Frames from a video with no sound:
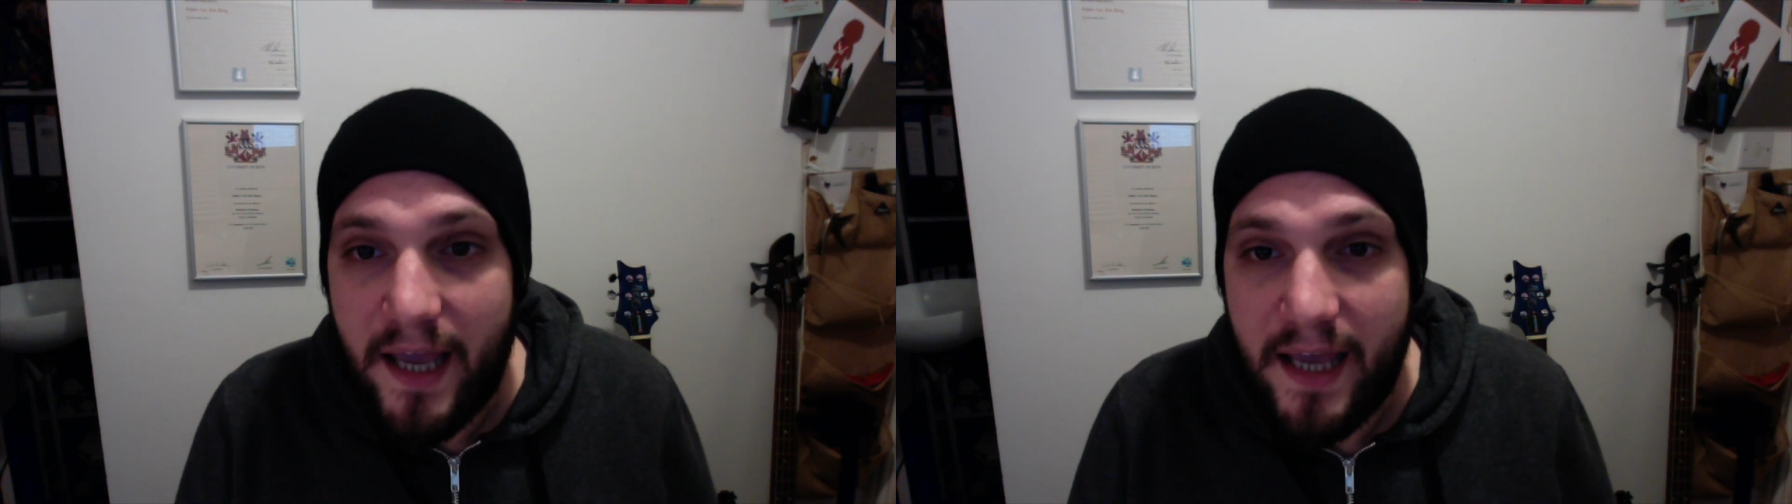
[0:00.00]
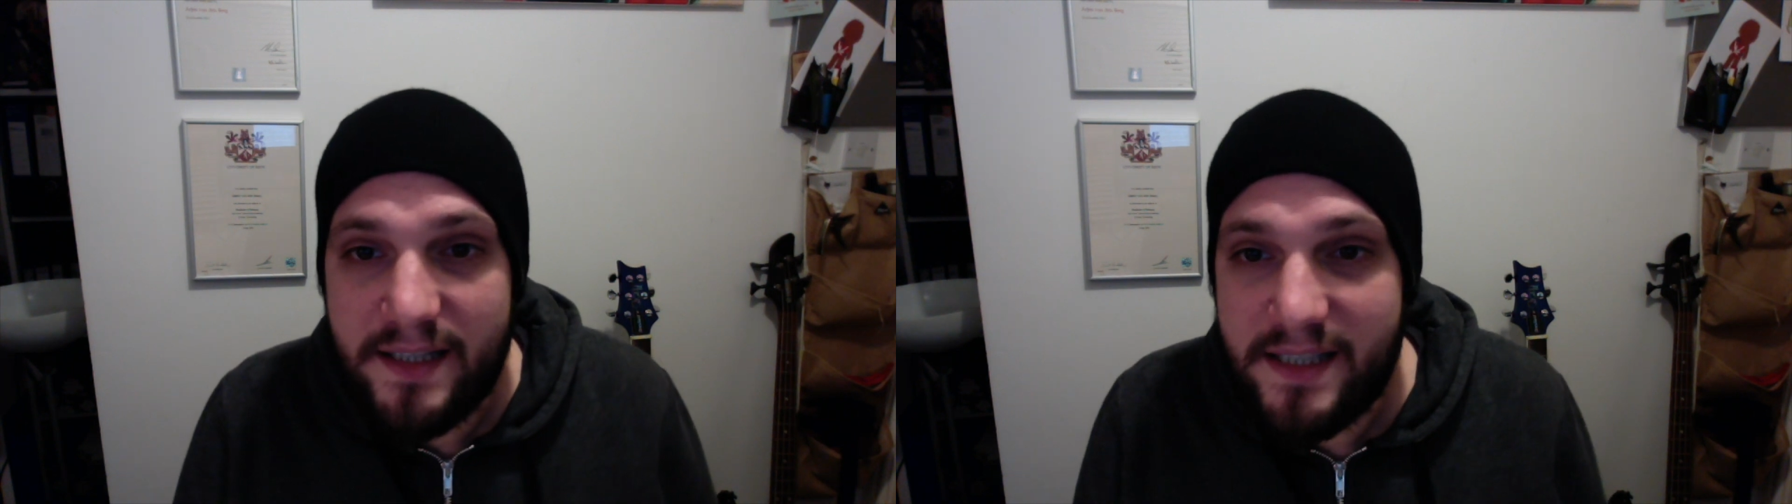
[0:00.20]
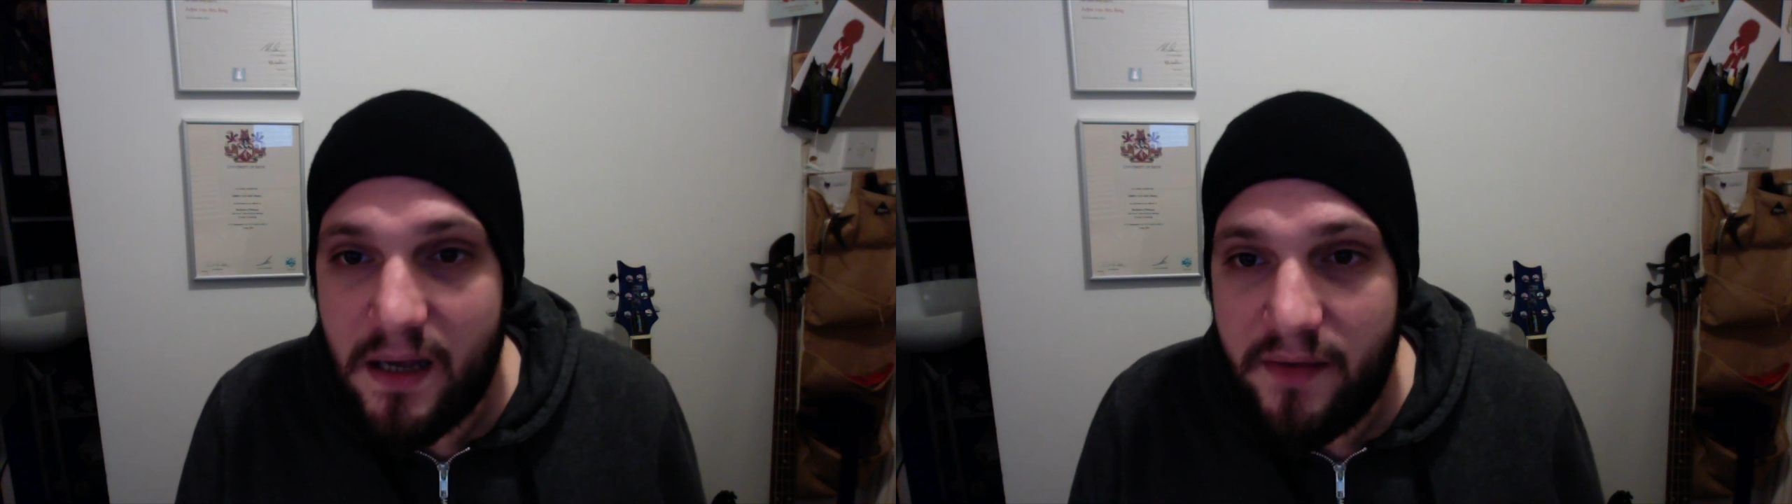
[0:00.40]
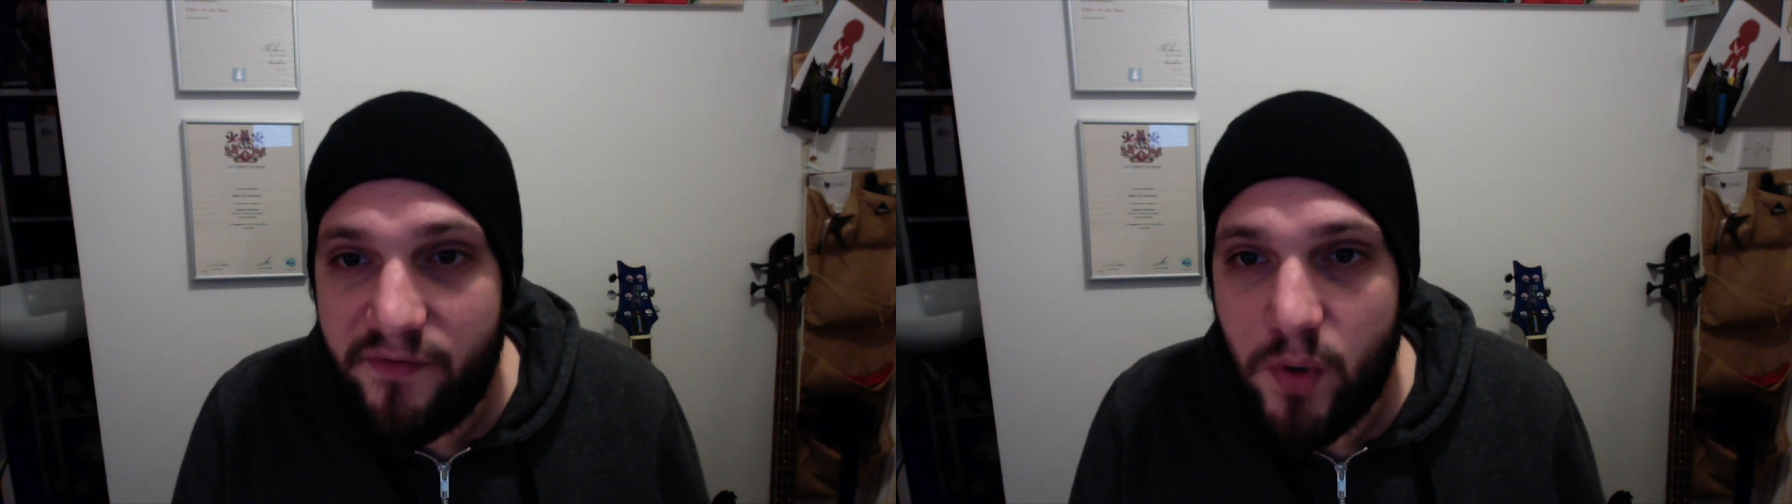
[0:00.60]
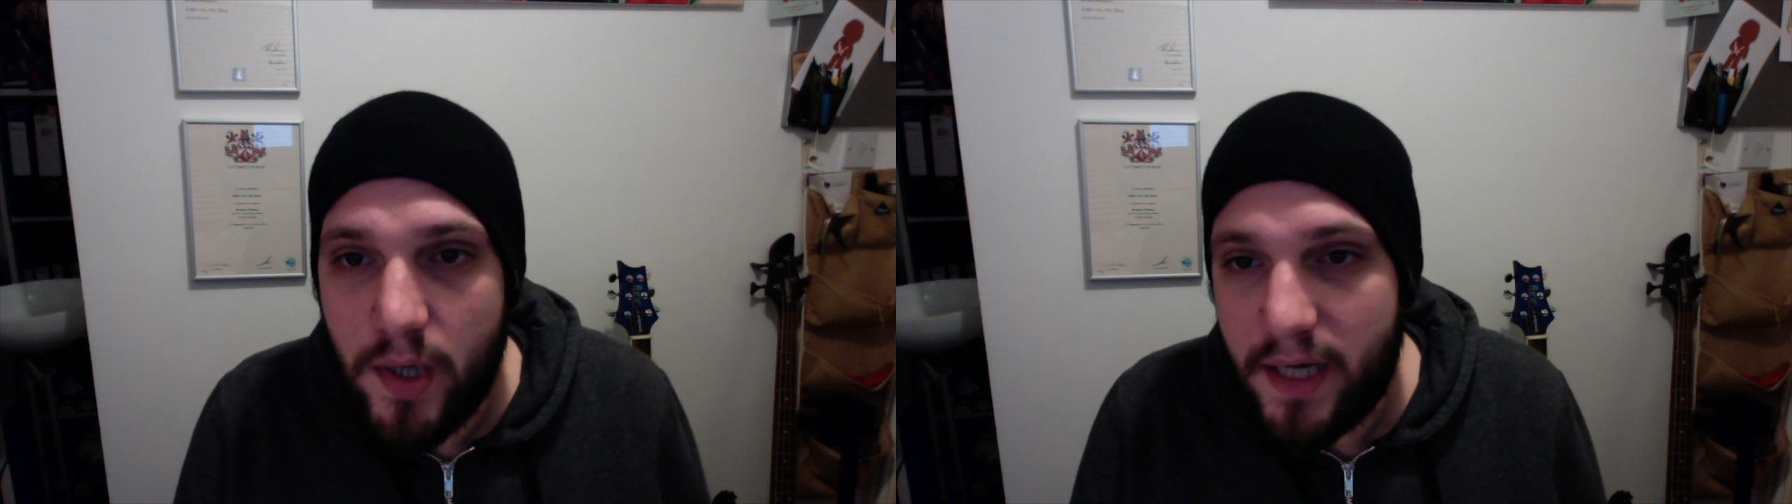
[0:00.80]
It's time
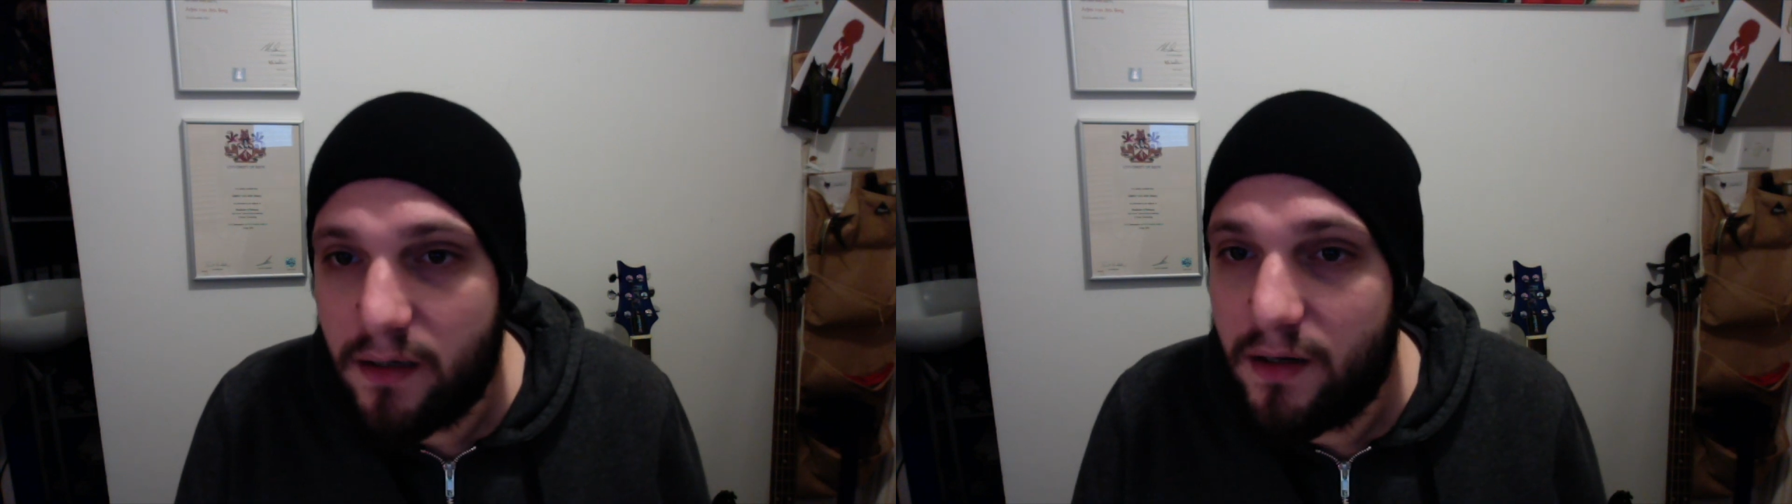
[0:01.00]
for another